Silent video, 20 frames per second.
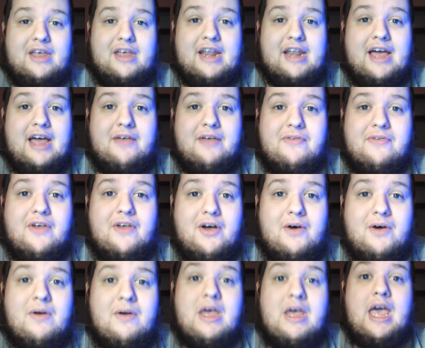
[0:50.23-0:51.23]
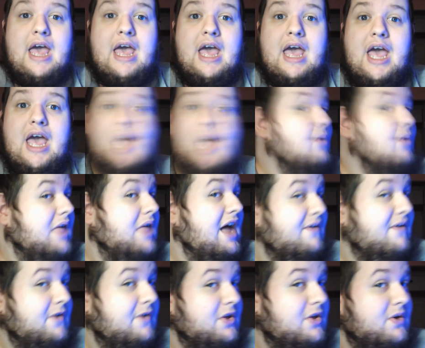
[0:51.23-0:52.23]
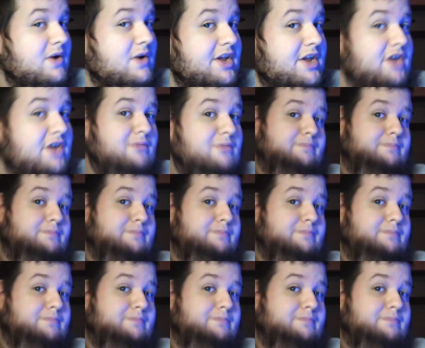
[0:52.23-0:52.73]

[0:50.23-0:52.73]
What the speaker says: now, so without further ado,